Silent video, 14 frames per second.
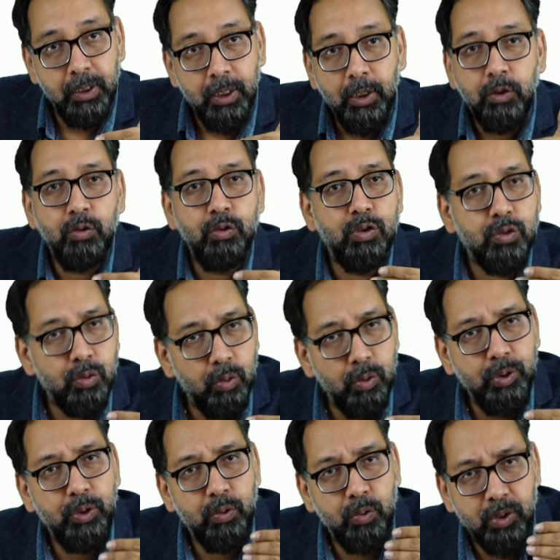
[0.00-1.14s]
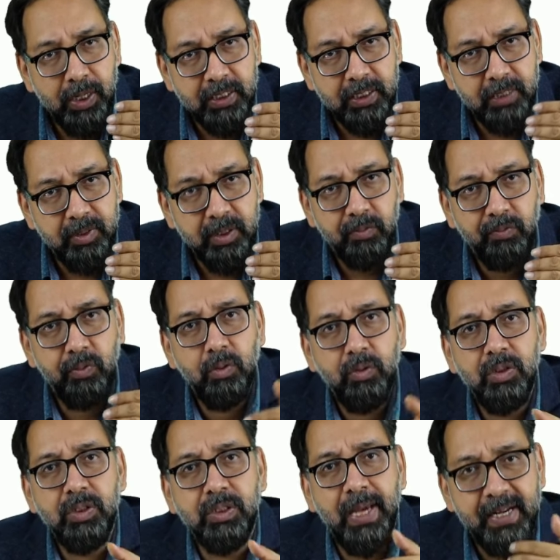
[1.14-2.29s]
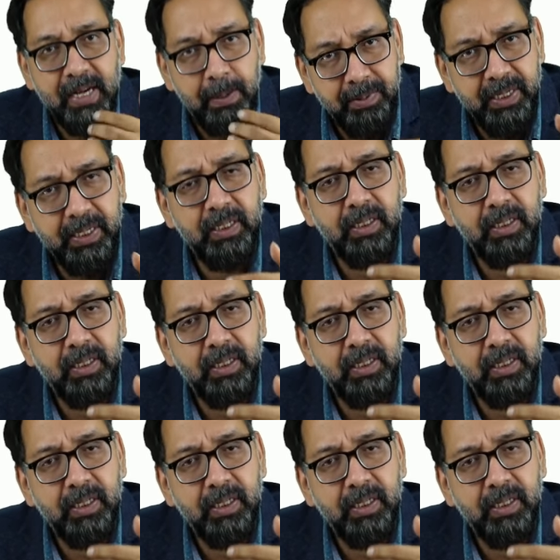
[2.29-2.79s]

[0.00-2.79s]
to store neurotransmitter for synaptic